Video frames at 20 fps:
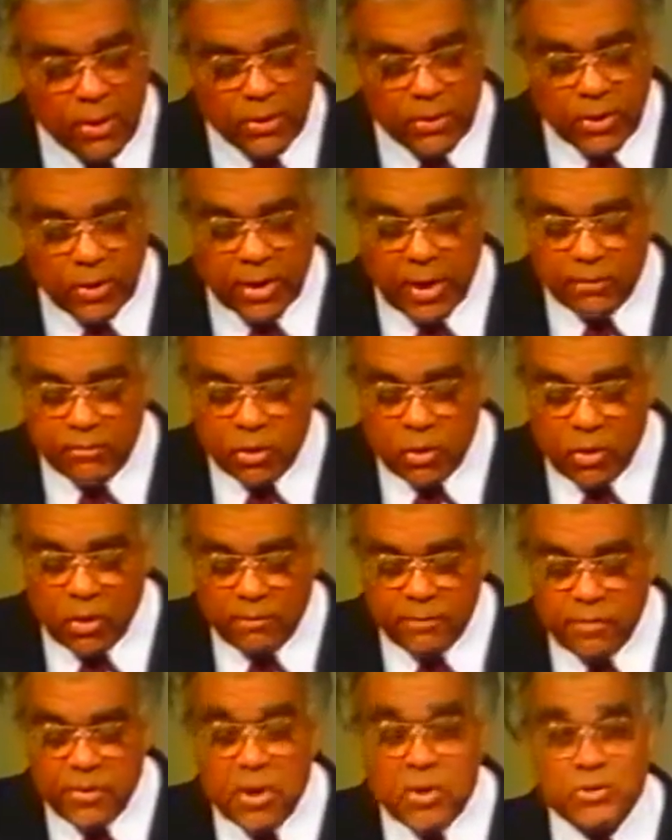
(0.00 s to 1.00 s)
to give you a
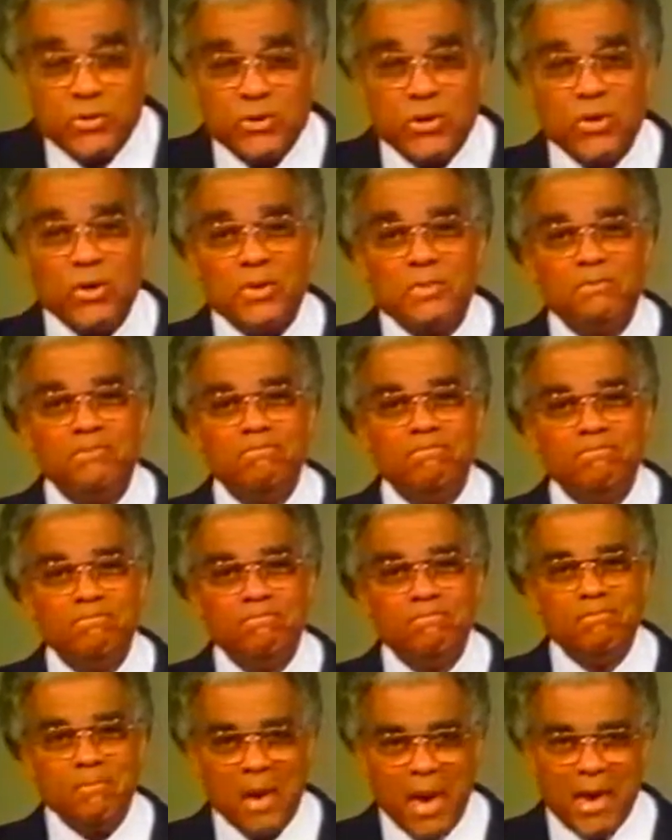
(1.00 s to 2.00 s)
future
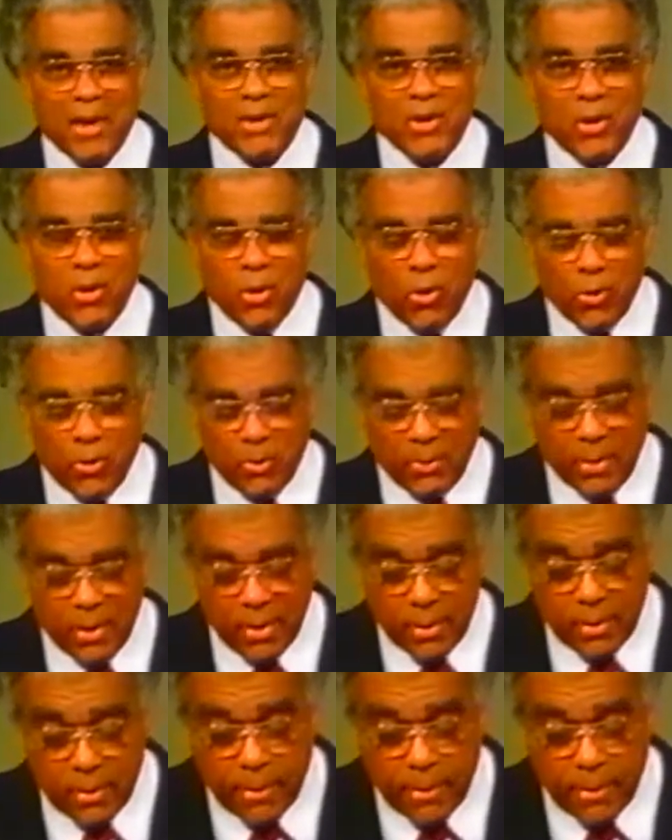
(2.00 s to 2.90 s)
and a hope.